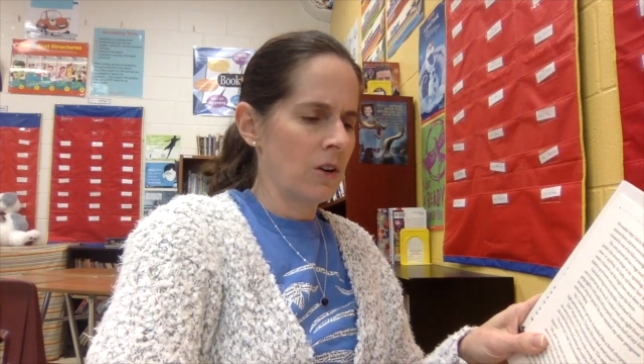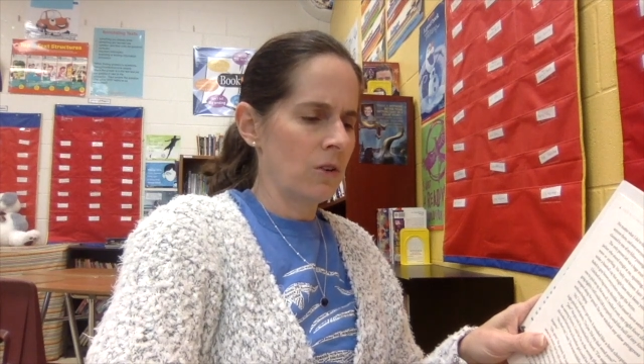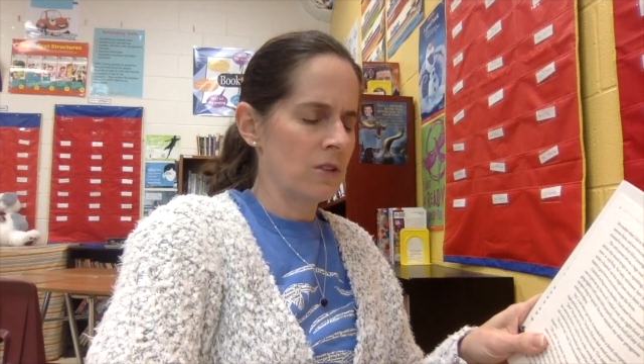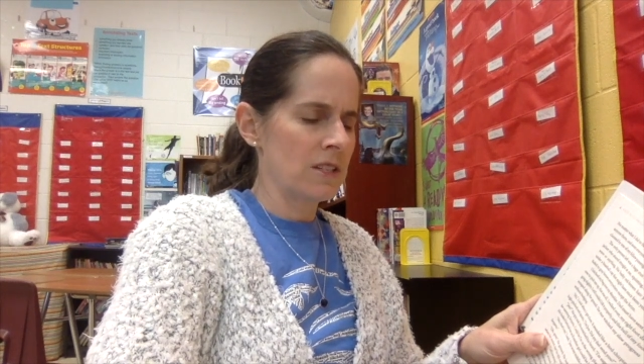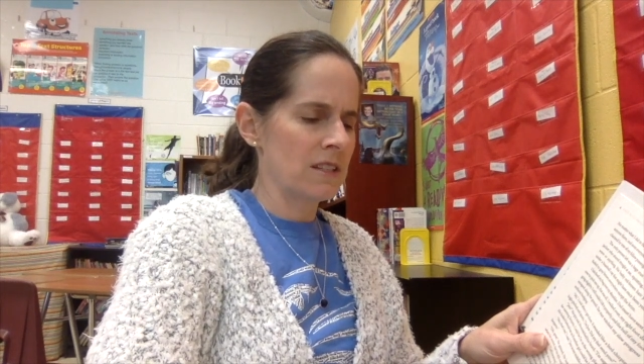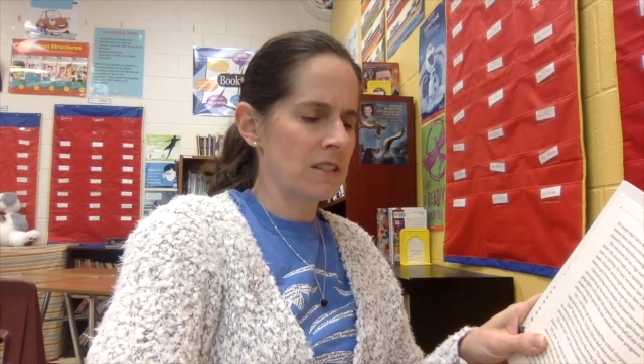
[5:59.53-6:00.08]

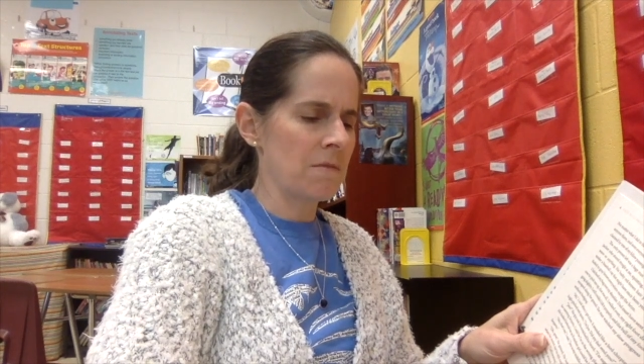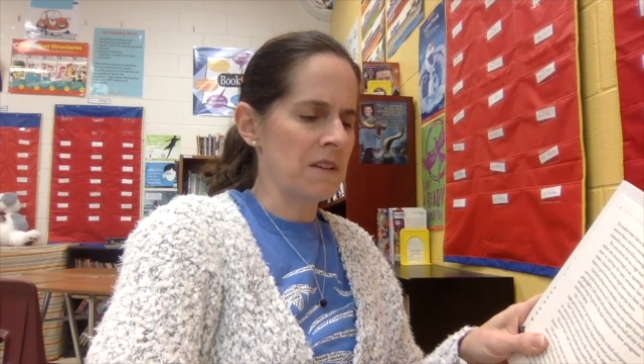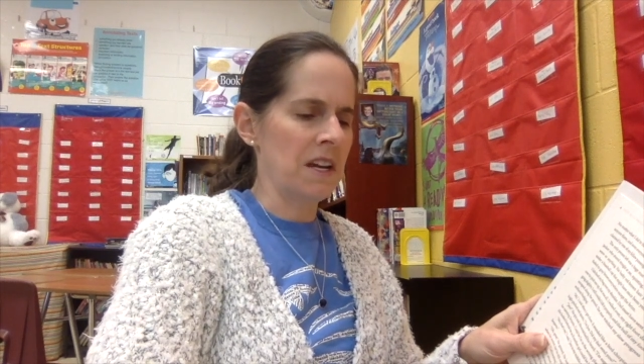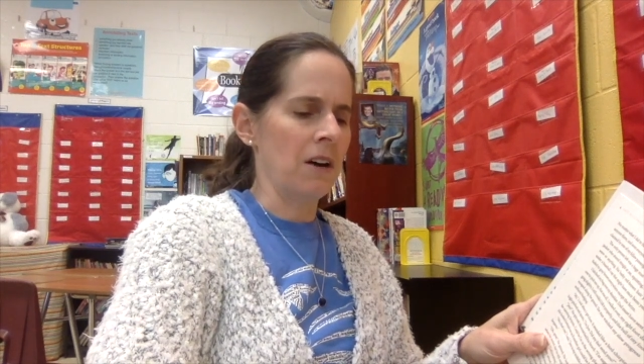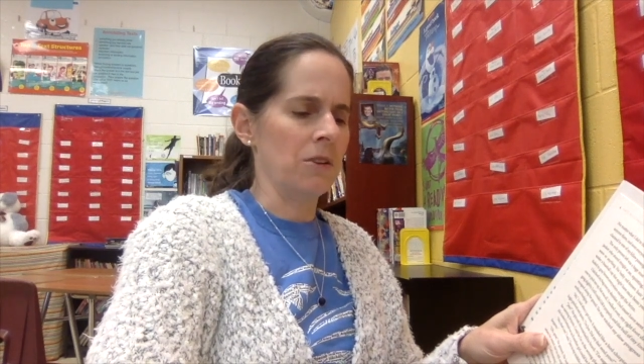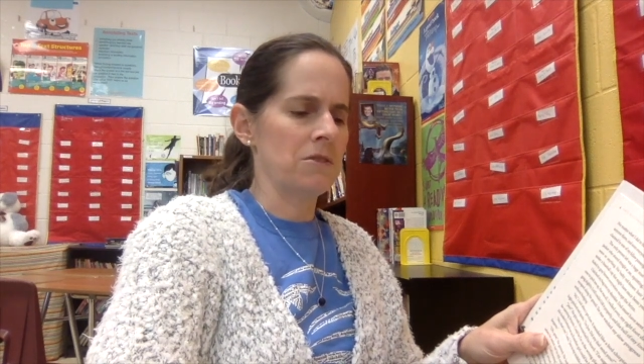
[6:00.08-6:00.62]
Or is it
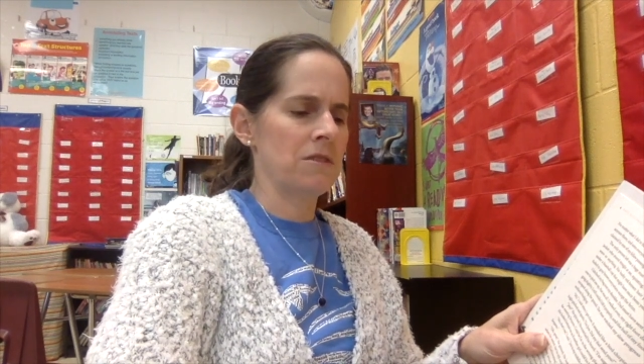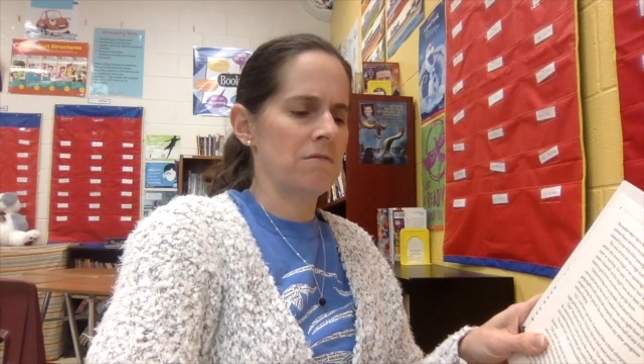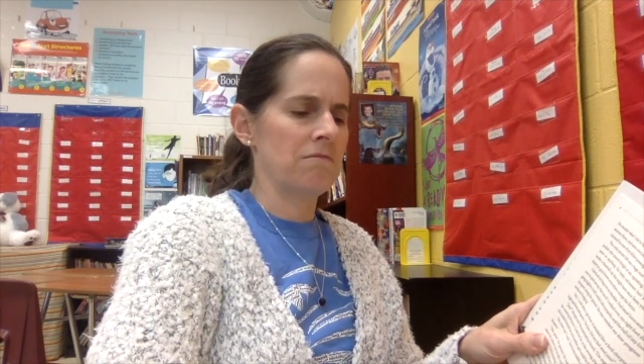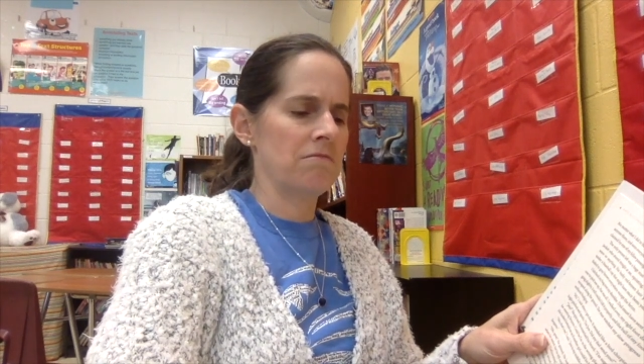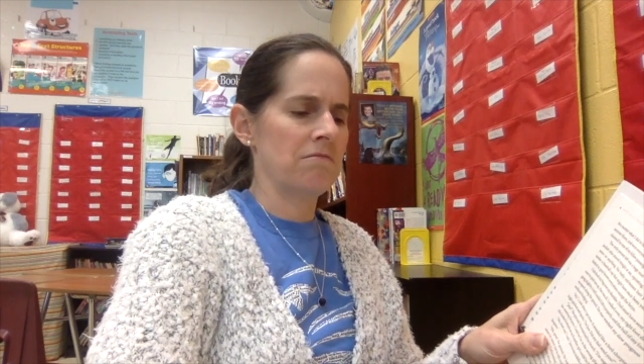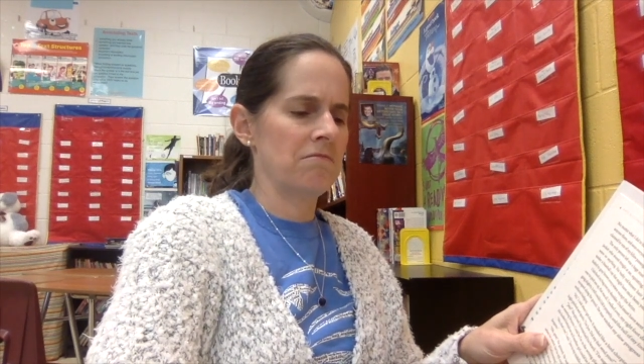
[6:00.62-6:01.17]
something else?
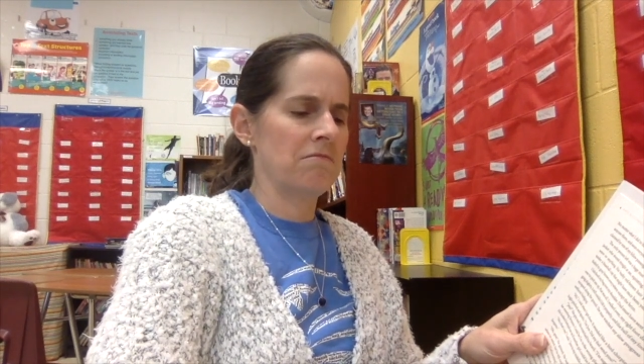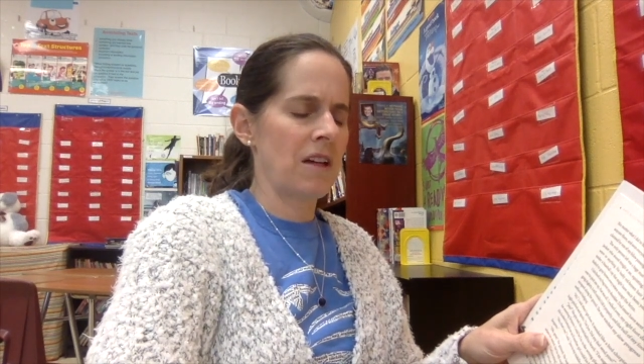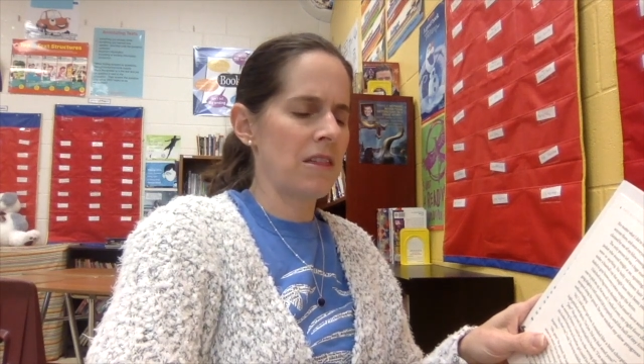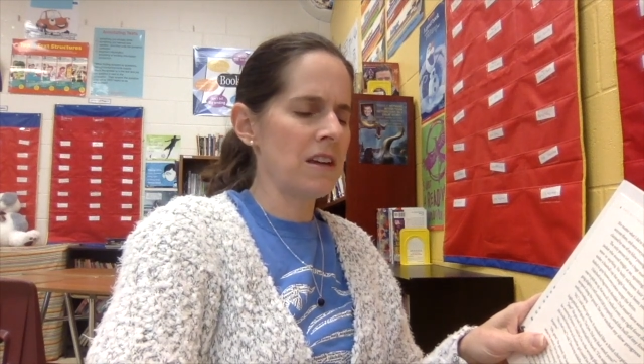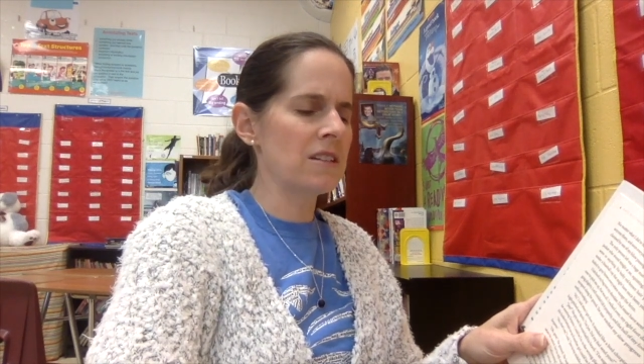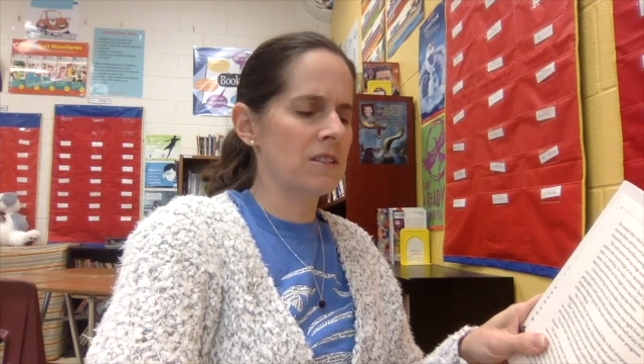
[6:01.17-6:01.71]
I
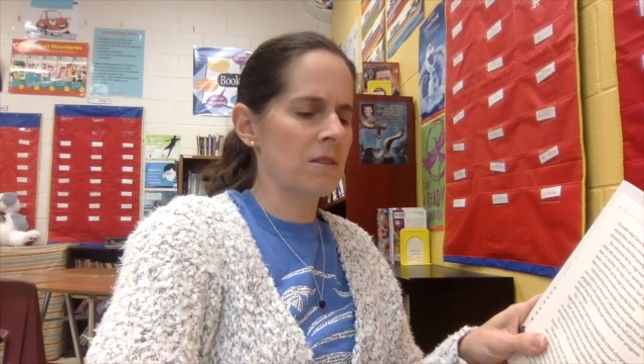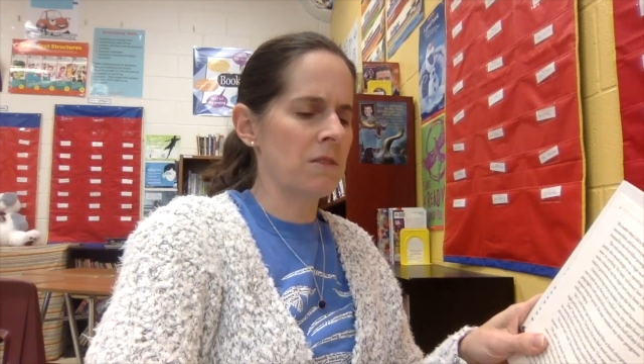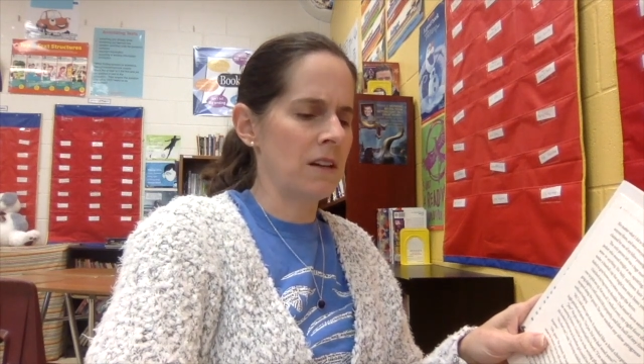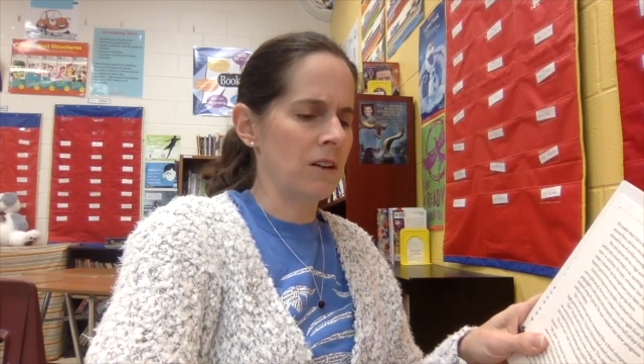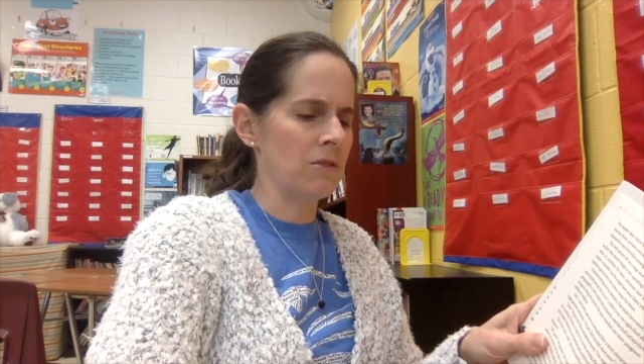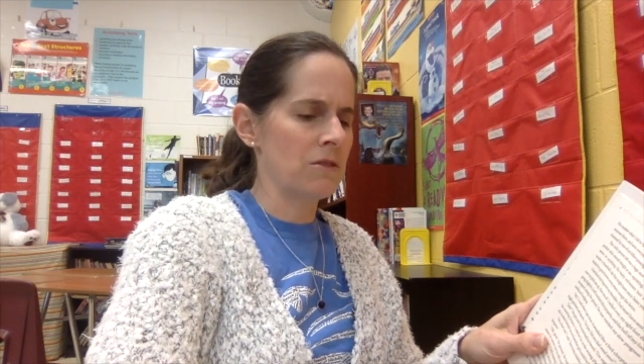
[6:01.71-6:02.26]
think it's
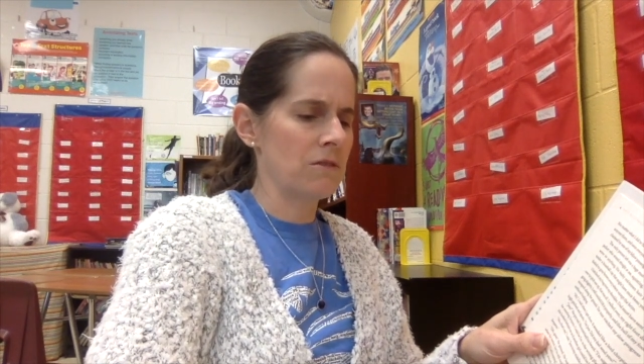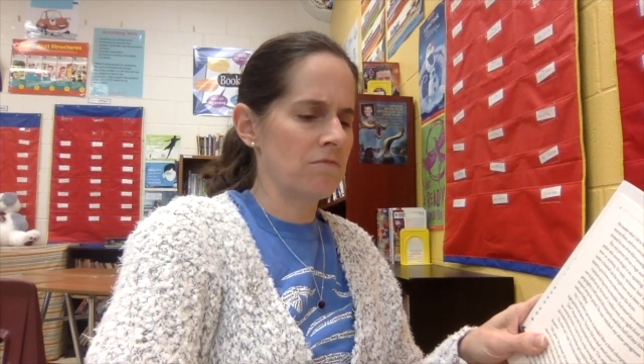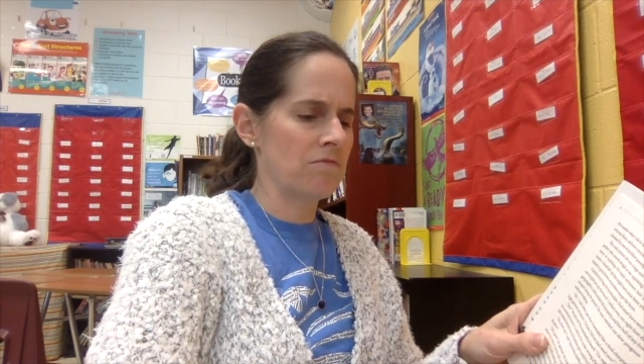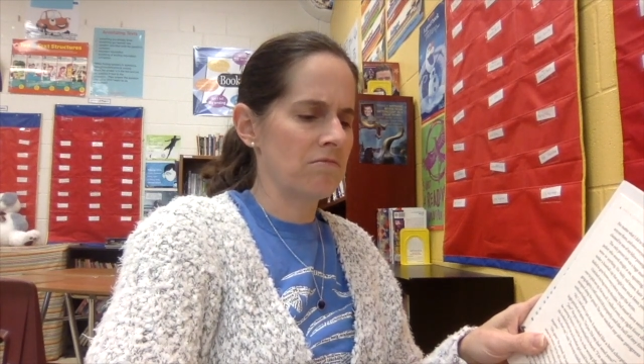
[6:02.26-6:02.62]
something else.